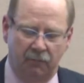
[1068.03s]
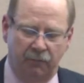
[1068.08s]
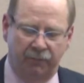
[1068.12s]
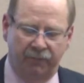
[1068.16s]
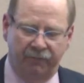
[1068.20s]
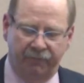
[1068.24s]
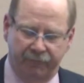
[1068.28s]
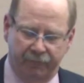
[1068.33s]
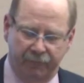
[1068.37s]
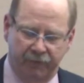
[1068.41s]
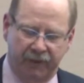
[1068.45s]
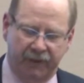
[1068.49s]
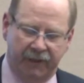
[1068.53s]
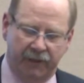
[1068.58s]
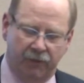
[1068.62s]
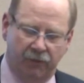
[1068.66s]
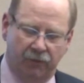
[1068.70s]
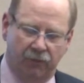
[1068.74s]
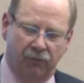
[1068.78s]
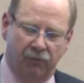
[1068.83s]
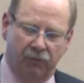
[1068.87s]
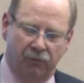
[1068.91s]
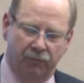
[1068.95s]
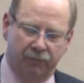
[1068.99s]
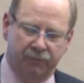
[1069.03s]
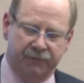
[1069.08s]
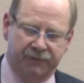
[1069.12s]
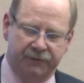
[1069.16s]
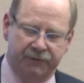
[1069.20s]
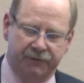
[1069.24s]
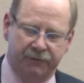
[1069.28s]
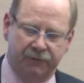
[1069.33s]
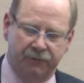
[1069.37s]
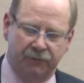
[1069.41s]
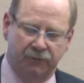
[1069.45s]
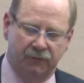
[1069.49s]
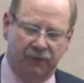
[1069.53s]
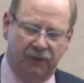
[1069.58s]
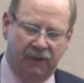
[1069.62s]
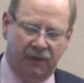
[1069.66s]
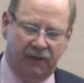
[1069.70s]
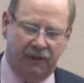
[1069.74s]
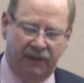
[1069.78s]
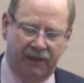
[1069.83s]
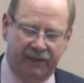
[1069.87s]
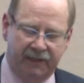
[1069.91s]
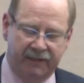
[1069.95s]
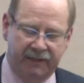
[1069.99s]
before they go home to
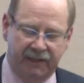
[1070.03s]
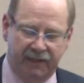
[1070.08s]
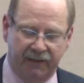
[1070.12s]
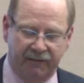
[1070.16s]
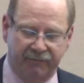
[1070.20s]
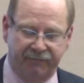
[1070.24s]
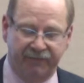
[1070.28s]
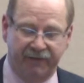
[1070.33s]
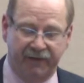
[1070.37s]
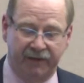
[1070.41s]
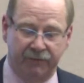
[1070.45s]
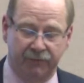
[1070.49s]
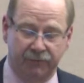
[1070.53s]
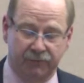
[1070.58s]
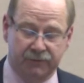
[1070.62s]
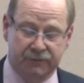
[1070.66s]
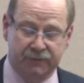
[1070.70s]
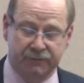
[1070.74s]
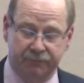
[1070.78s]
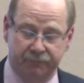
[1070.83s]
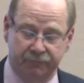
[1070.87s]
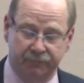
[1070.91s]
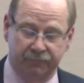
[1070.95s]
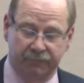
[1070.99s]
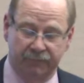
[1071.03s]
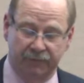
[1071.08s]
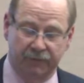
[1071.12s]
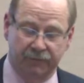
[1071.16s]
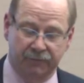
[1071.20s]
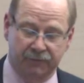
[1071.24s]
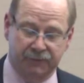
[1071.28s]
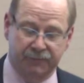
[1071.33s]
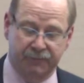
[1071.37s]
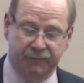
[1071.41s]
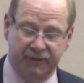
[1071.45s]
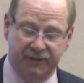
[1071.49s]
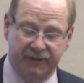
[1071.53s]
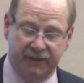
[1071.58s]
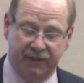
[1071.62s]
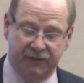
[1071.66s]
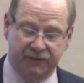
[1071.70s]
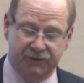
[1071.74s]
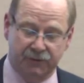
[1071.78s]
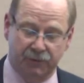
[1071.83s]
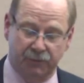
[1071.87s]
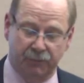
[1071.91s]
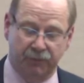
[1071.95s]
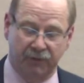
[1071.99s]
identify those
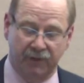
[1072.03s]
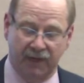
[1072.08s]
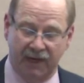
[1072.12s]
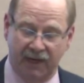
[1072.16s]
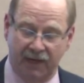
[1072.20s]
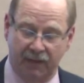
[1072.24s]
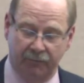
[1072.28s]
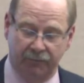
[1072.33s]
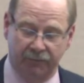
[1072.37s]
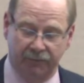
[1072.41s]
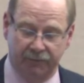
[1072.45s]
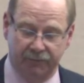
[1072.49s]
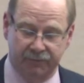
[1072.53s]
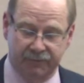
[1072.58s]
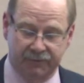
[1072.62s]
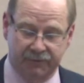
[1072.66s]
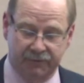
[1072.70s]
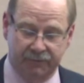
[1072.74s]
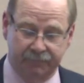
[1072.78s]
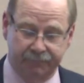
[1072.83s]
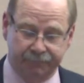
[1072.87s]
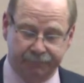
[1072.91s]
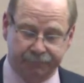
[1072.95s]
potential problems.